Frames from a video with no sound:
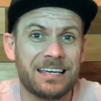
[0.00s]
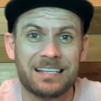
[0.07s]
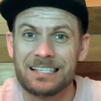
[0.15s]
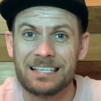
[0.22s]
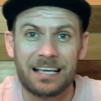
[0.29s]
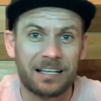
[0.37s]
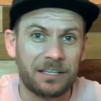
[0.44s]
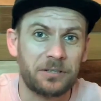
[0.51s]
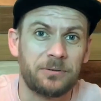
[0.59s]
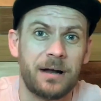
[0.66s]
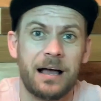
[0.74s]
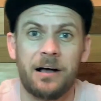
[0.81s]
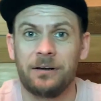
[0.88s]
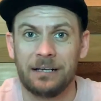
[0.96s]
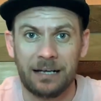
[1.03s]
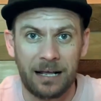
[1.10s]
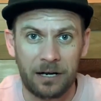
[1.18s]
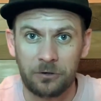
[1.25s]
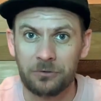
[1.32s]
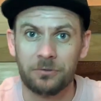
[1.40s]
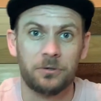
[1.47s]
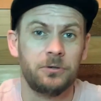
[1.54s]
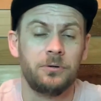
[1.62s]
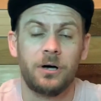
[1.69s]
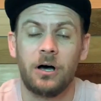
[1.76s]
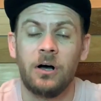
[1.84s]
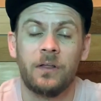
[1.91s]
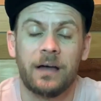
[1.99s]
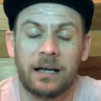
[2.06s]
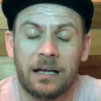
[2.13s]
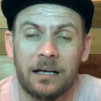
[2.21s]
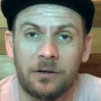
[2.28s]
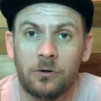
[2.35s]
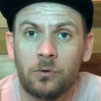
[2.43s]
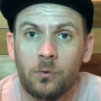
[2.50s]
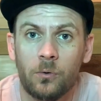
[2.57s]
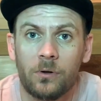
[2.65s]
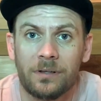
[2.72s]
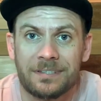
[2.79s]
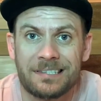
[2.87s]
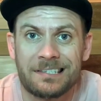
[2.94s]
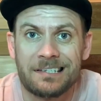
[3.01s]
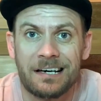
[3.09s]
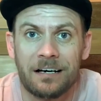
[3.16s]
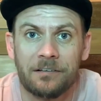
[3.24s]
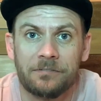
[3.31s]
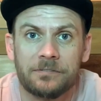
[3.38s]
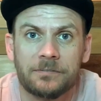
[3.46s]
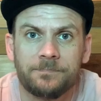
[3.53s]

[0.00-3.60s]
and sailing around and had a crew, all that kind of cool stuff.